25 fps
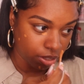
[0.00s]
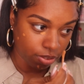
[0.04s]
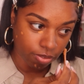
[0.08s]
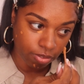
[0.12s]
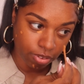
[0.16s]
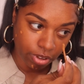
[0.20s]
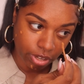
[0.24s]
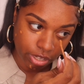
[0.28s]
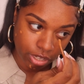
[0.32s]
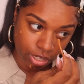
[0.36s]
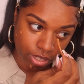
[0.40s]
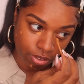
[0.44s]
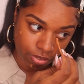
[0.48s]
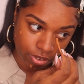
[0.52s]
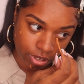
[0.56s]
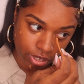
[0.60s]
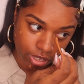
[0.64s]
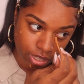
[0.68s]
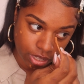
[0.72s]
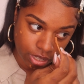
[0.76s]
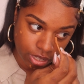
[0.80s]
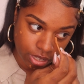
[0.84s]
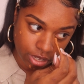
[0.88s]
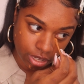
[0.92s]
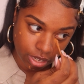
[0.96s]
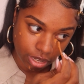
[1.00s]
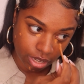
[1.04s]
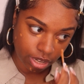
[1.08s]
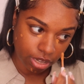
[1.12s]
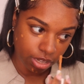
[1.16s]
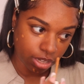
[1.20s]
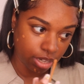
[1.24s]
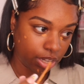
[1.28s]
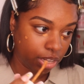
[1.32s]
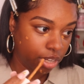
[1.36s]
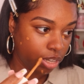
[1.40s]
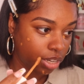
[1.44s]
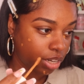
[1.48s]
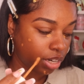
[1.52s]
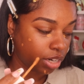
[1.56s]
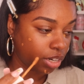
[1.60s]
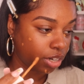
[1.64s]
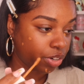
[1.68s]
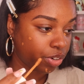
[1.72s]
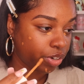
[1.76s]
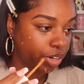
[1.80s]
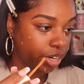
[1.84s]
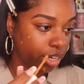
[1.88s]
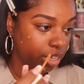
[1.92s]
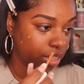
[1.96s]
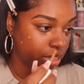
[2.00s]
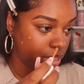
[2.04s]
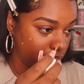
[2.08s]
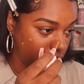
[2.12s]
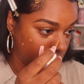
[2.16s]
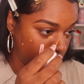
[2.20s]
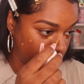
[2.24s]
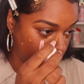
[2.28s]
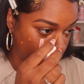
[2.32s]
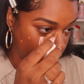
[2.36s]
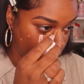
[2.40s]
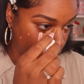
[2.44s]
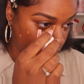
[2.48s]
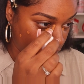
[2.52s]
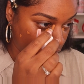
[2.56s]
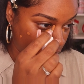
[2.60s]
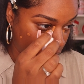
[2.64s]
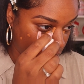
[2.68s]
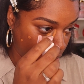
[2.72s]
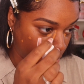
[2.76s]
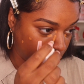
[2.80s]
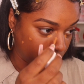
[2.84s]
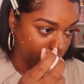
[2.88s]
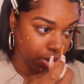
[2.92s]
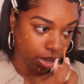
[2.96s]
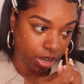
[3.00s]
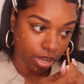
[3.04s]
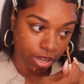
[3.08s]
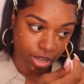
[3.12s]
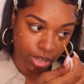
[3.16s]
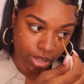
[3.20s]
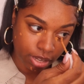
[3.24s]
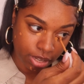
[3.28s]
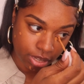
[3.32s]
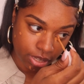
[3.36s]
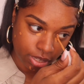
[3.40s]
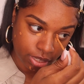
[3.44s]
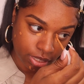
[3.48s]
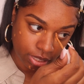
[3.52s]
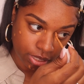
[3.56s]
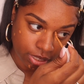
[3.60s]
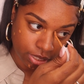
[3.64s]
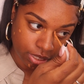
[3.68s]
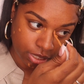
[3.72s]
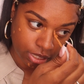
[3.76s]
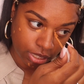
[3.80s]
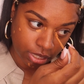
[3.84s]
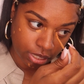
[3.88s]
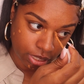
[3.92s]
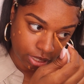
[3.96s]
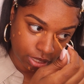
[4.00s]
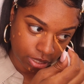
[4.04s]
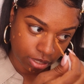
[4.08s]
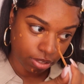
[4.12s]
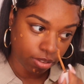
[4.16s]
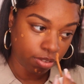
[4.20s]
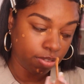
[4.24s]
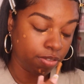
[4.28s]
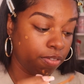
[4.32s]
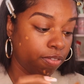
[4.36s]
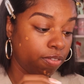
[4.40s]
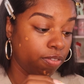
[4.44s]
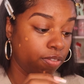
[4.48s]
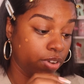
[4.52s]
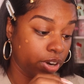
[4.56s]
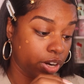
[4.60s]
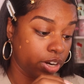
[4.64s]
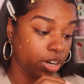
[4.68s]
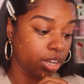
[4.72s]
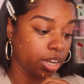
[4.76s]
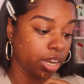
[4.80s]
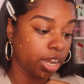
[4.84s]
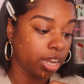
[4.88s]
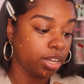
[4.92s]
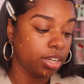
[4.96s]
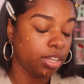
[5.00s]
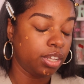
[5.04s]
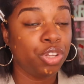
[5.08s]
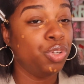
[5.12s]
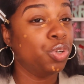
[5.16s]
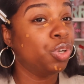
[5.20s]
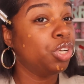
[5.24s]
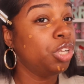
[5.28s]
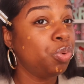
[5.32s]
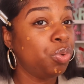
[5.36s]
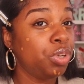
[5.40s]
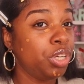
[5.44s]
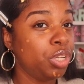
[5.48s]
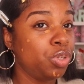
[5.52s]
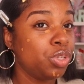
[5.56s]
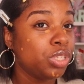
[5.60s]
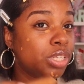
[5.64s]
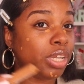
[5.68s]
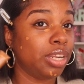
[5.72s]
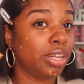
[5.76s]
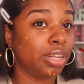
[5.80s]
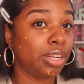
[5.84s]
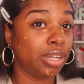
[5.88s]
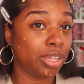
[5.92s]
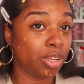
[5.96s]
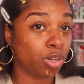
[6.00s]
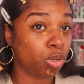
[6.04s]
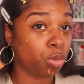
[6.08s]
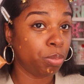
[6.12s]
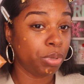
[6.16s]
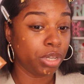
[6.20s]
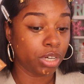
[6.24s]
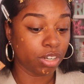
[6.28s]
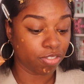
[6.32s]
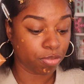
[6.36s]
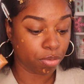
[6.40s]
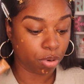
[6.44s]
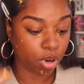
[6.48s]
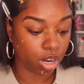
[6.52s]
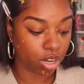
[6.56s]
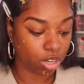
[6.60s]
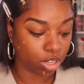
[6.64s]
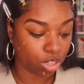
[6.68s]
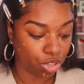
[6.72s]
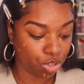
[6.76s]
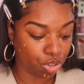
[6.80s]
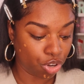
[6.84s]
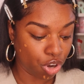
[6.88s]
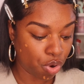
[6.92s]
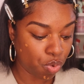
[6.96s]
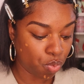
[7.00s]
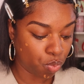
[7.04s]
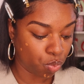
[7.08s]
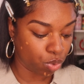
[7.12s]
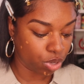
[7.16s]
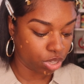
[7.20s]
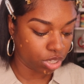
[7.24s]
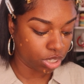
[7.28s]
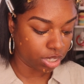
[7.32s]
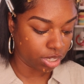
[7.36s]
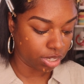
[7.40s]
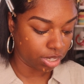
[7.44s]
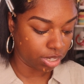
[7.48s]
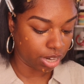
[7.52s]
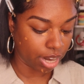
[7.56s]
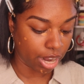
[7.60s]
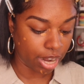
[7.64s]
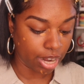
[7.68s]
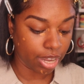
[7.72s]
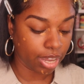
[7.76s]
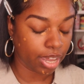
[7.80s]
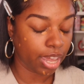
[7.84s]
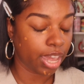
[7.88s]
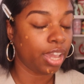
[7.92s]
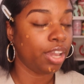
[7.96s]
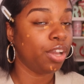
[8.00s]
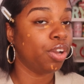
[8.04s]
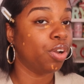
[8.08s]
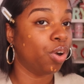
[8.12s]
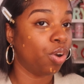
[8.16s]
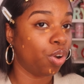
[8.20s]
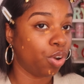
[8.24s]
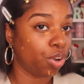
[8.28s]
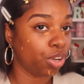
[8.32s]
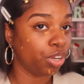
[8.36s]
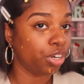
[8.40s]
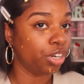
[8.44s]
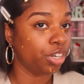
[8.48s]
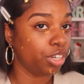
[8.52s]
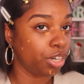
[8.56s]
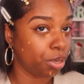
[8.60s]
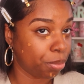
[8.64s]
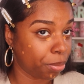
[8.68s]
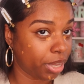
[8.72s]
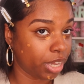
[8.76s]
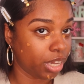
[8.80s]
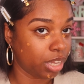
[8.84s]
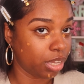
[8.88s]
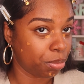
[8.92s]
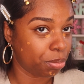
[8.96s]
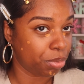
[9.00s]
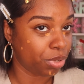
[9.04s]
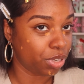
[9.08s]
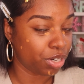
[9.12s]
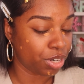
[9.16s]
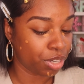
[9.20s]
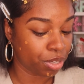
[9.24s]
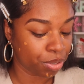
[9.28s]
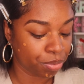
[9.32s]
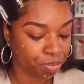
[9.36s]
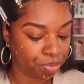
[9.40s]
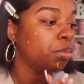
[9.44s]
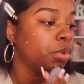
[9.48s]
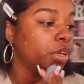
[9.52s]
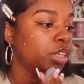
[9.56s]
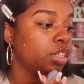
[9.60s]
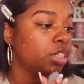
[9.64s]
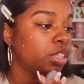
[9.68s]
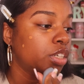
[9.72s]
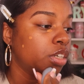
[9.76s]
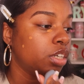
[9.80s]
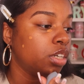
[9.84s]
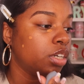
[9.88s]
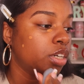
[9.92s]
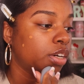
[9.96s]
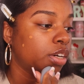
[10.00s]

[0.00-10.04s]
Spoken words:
very lightly color correct my eyes, very lightly. You only want to use a little bit of product. You don't want to like cake on your makeup, you know. Make sure you're